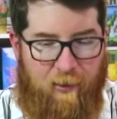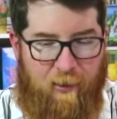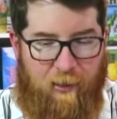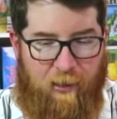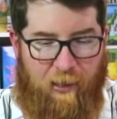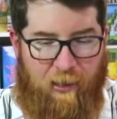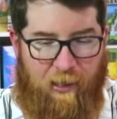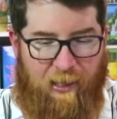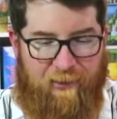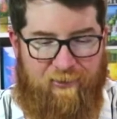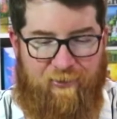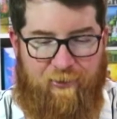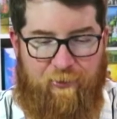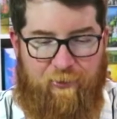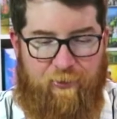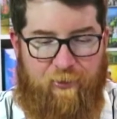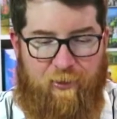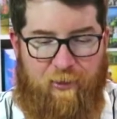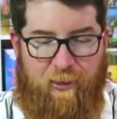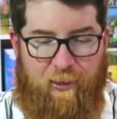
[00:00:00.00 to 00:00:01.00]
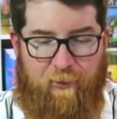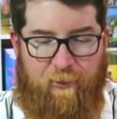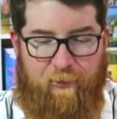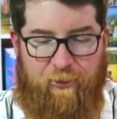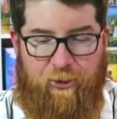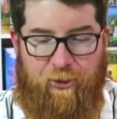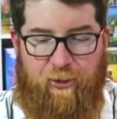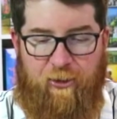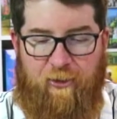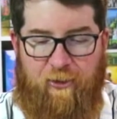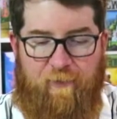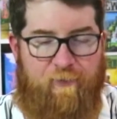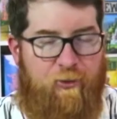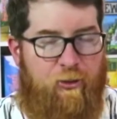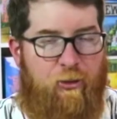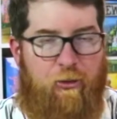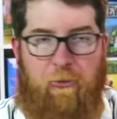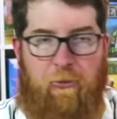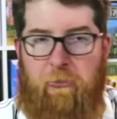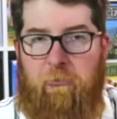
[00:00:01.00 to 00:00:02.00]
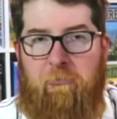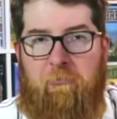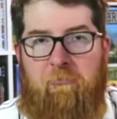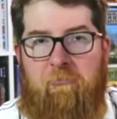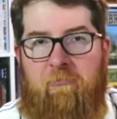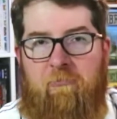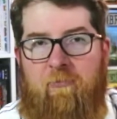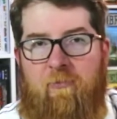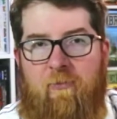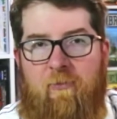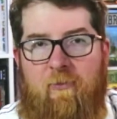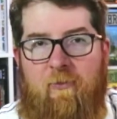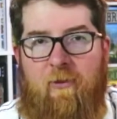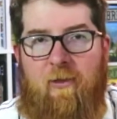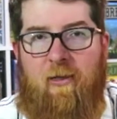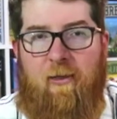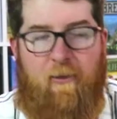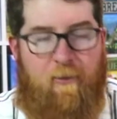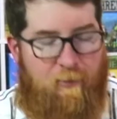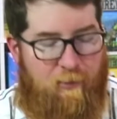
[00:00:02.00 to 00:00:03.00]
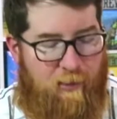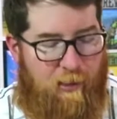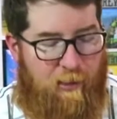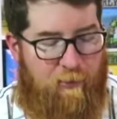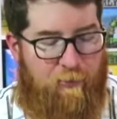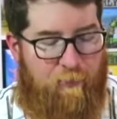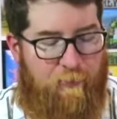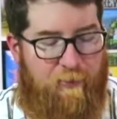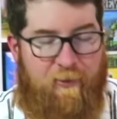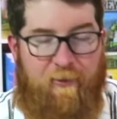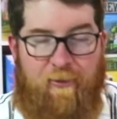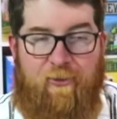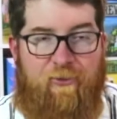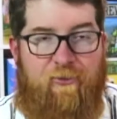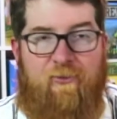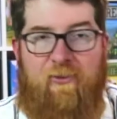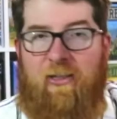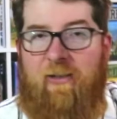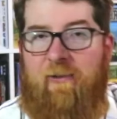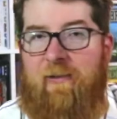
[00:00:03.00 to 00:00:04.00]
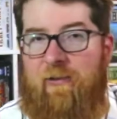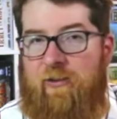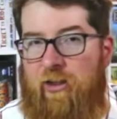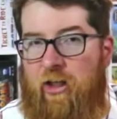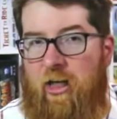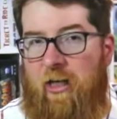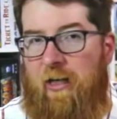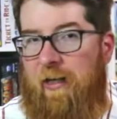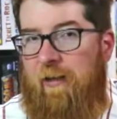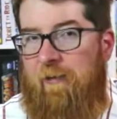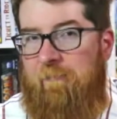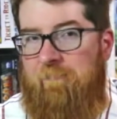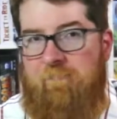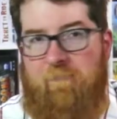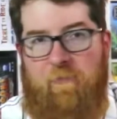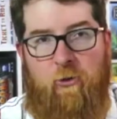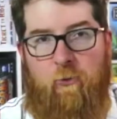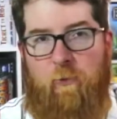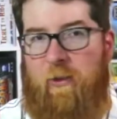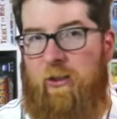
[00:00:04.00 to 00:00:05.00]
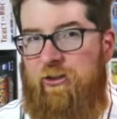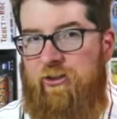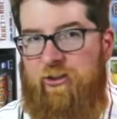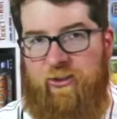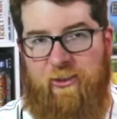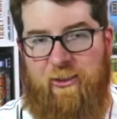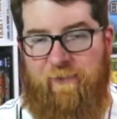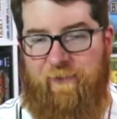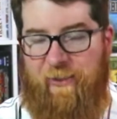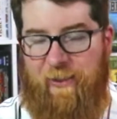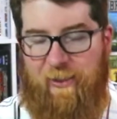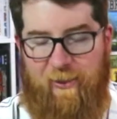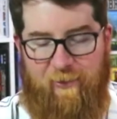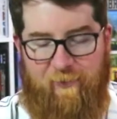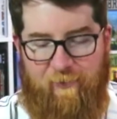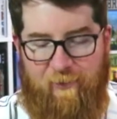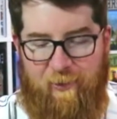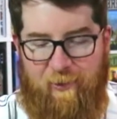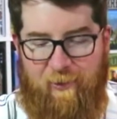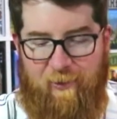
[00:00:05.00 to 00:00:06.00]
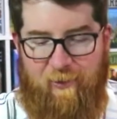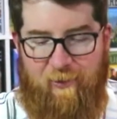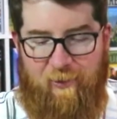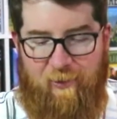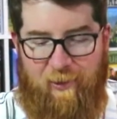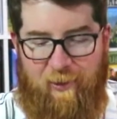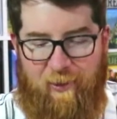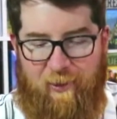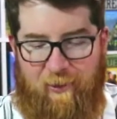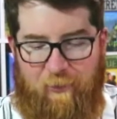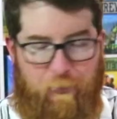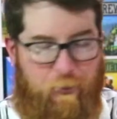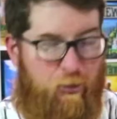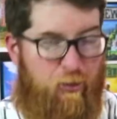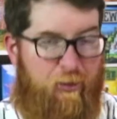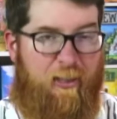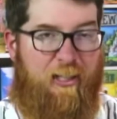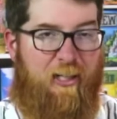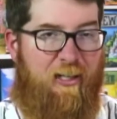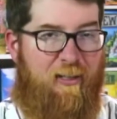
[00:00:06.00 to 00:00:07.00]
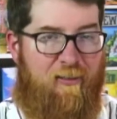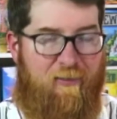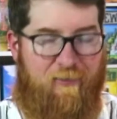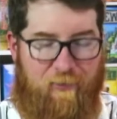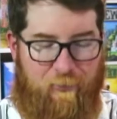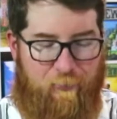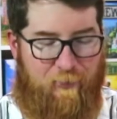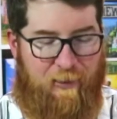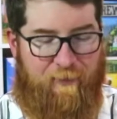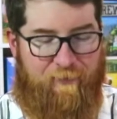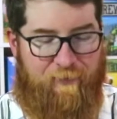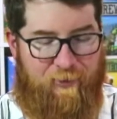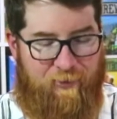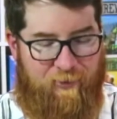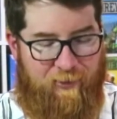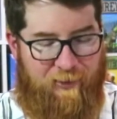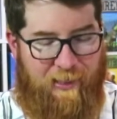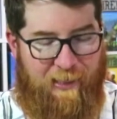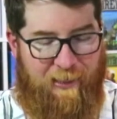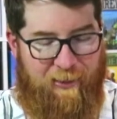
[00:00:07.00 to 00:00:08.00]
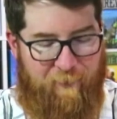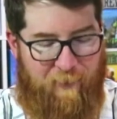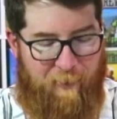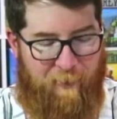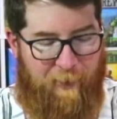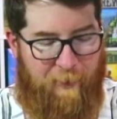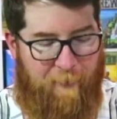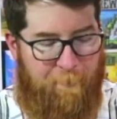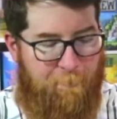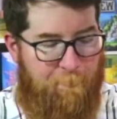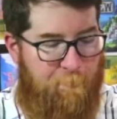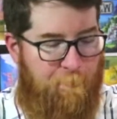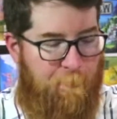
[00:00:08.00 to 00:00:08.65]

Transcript: uh, as an you know alternative to I don't know what just sitting around talking or watching TV uh, or drinking or whatever the case may be.